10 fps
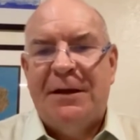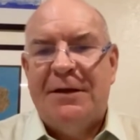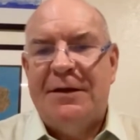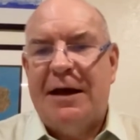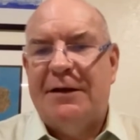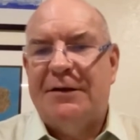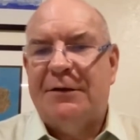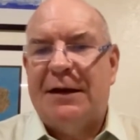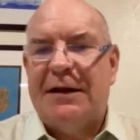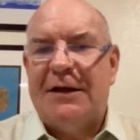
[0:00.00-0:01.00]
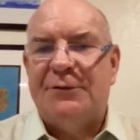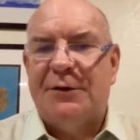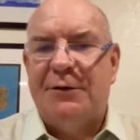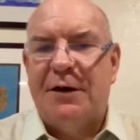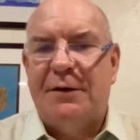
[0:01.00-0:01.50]
that the Great Lakes were
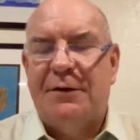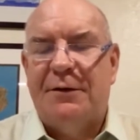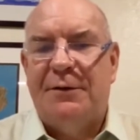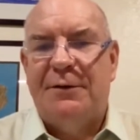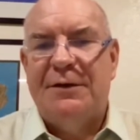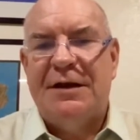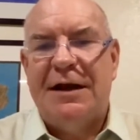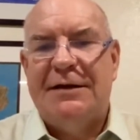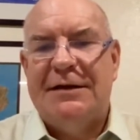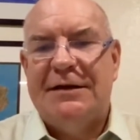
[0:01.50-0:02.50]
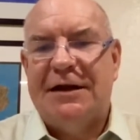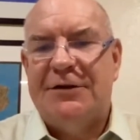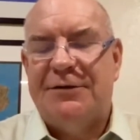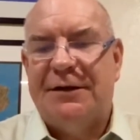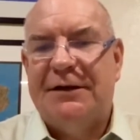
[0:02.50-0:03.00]
going through in the 19th
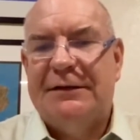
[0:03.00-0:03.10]
century.